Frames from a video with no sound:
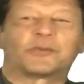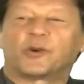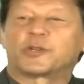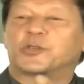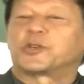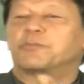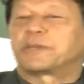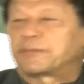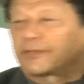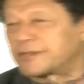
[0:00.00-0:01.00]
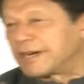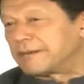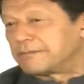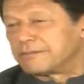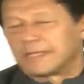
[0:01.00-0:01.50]
look, we want good
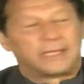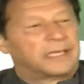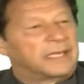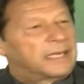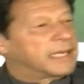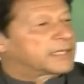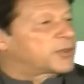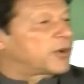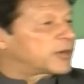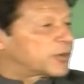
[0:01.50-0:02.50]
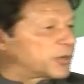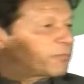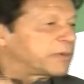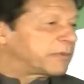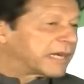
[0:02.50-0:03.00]
people to come. Let's
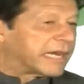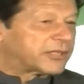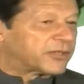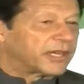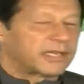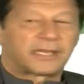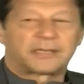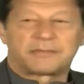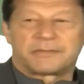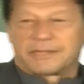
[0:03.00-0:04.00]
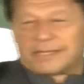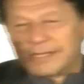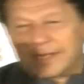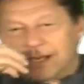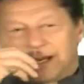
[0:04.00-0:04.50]
all good people get together. And
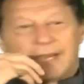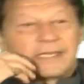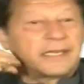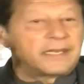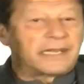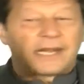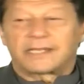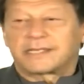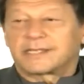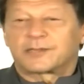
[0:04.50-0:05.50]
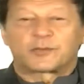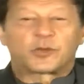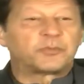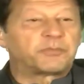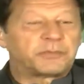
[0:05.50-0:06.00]
I didn't realize that
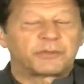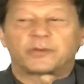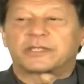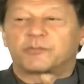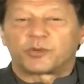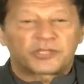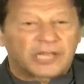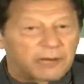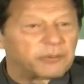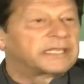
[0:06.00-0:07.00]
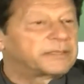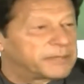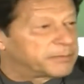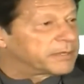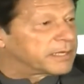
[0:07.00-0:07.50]
the good people were the most
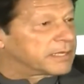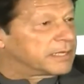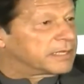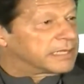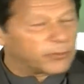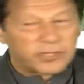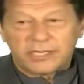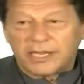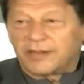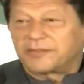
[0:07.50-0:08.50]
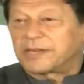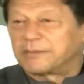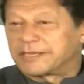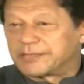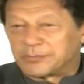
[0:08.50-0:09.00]
cowardly people. They were
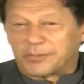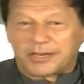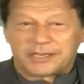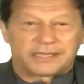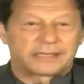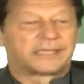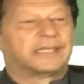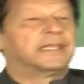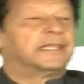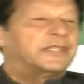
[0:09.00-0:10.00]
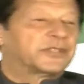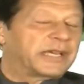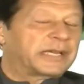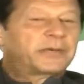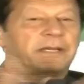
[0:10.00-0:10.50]
scared of coming into politics.
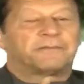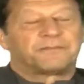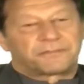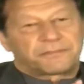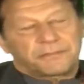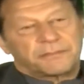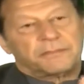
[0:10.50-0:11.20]
So anyway,